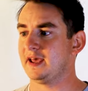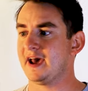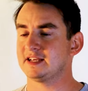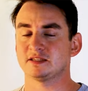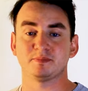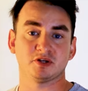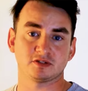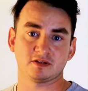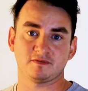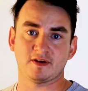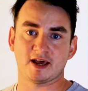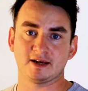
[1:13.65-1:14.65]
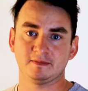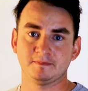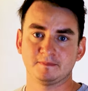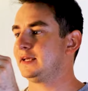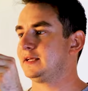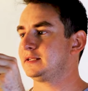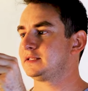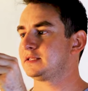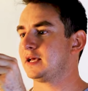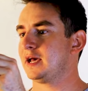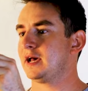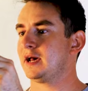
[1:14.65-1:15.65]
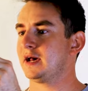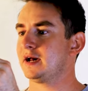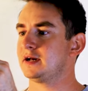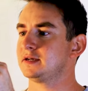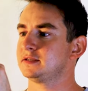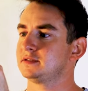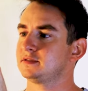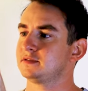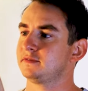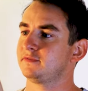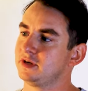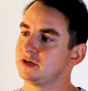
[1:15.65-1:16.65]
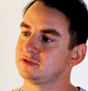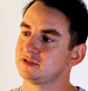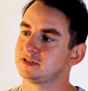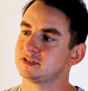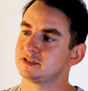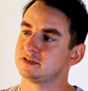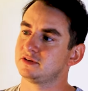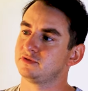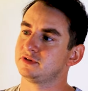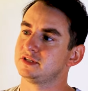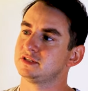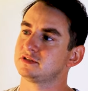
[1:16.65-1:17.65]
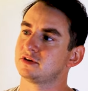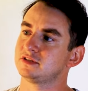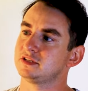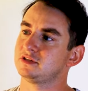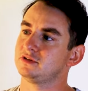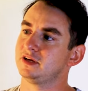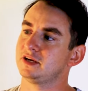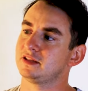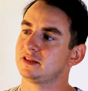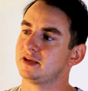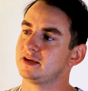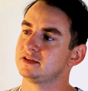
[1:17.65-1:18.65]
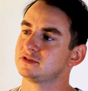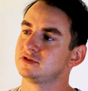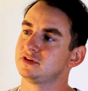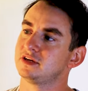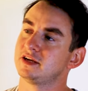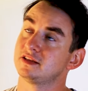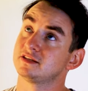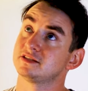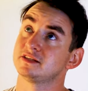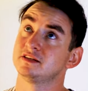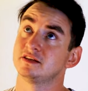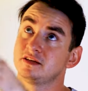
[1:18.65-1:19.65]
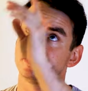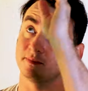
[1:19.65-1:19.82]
It has a built-in fan. It has 360 degrees articulating thing, so you could hit the ceiling,